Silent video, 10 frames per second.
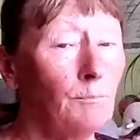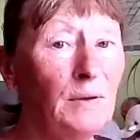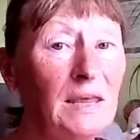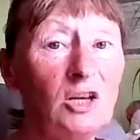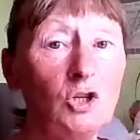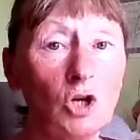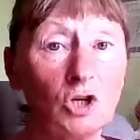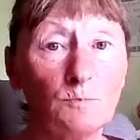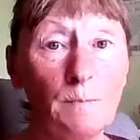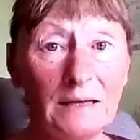being
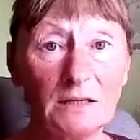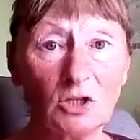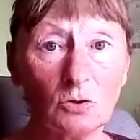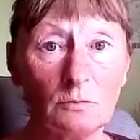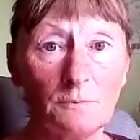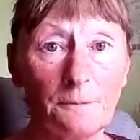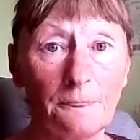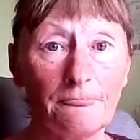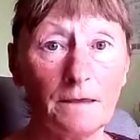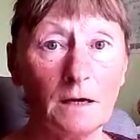judgmental
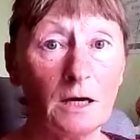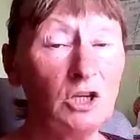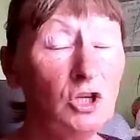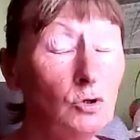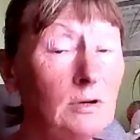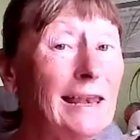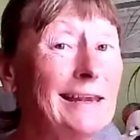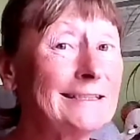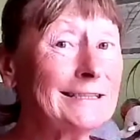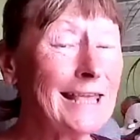and you
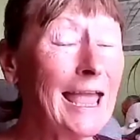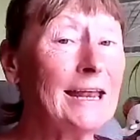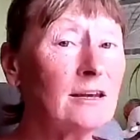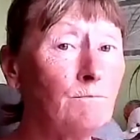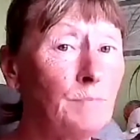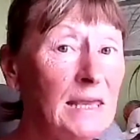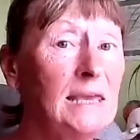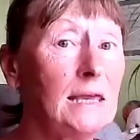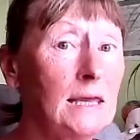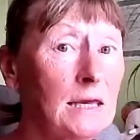getting scared of
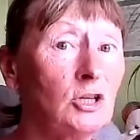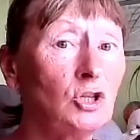being